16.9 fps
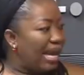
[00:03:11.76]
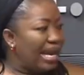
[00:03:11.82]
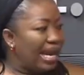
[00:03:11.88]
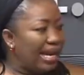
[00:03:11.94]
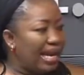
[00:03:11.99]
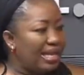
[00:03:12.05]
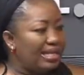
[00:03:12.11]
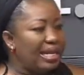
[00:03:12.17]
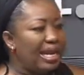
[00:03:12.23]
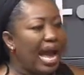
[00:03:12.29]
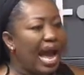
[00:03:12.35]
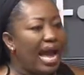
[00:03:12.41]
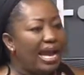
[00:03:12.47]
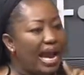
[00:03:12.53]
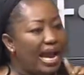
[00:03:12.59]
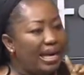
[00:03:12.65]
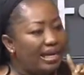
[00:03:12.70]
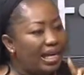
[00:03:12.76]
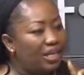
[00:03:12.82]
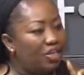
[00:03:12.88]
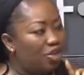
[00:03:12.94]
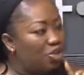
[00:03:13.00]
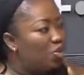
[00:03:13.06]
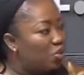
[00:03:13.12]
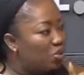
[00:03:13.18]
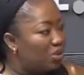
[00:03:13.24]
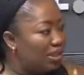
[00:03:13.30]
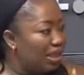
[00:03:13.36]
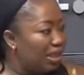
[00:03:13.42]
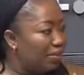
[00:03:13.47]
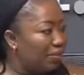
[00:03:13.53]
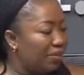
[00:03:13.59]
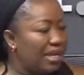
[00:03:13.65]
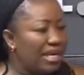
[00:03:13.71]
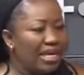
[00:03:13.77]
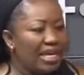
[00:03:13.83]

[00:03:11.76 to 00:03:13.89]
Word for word: I, okay. Like I said, I understood them.